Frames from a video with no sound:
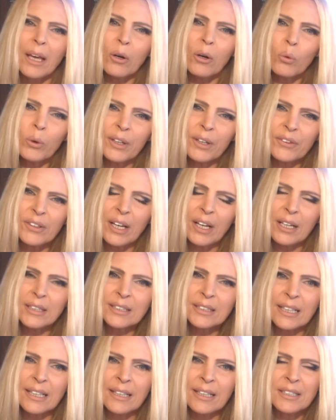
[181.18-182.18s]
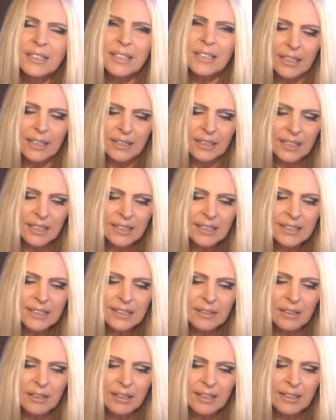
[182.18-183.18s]
with us. And
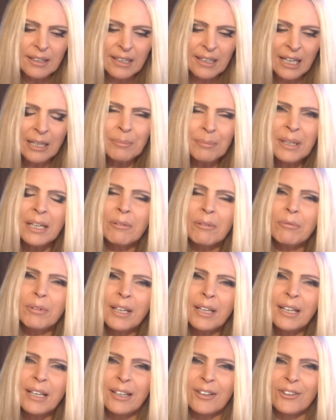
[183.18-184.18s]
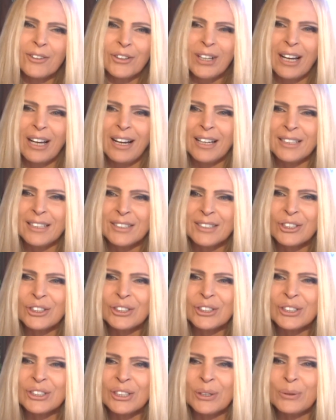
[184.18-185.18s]
this coming week here, guys,
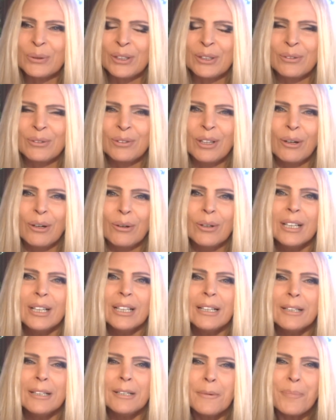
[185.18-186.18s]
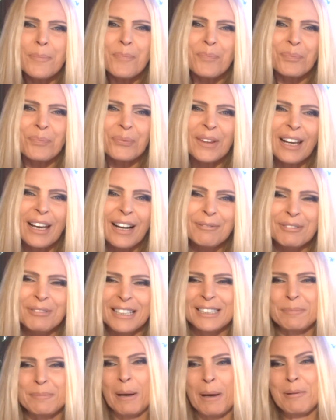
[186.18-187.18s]
just so you know,
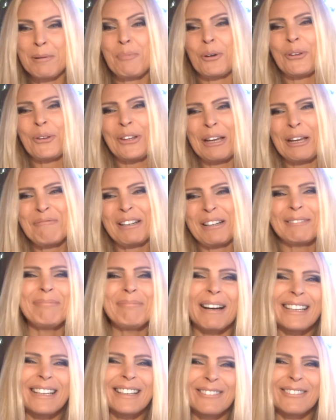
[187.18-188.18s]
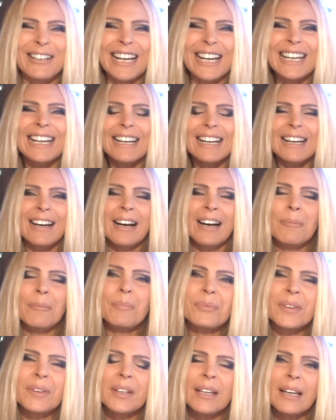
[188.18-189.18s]
it's my birthday week, by the way,
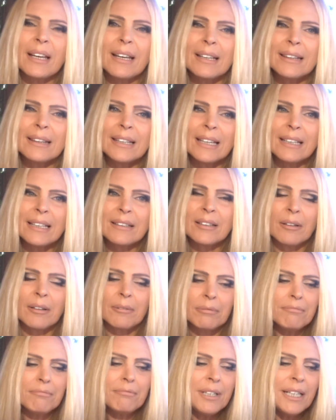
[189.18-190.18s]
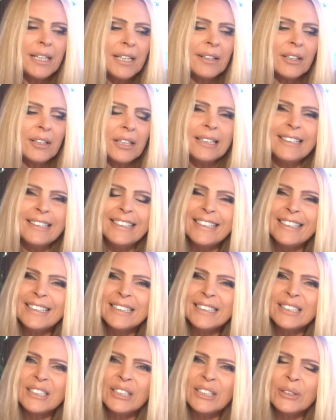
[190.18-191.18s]
really
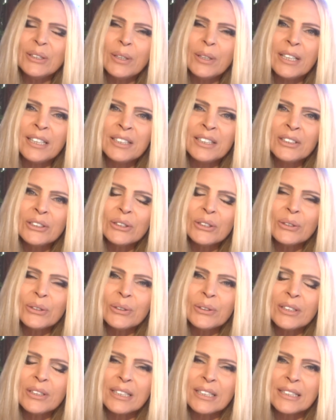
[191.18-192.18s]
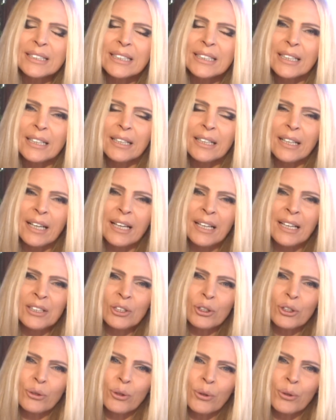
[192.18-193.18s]
leads you into this
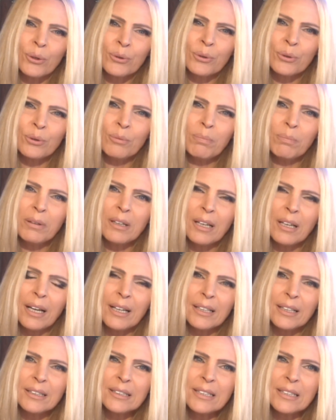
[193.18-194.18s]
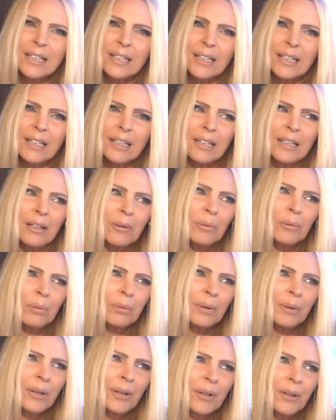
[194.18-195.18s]
internal place
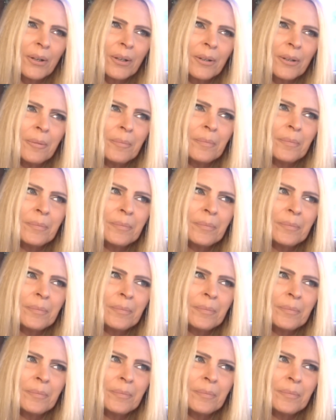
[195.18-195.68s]
where,